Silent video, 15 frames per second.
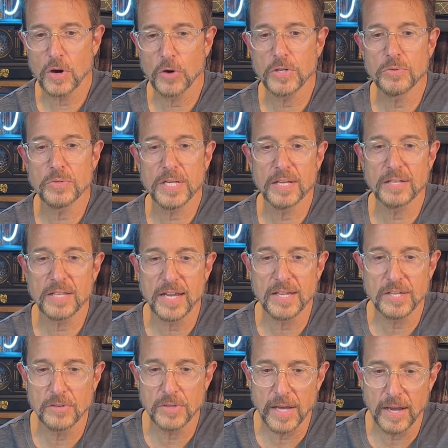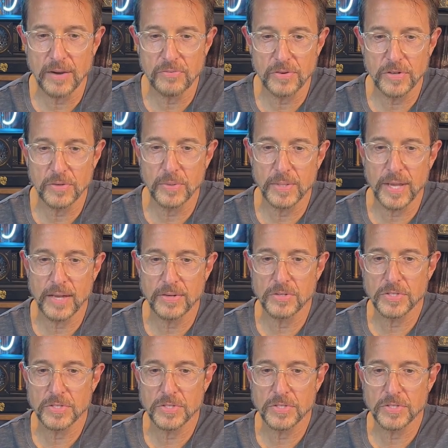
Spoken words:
Oh, you did. Thank you, Gay, for doing that.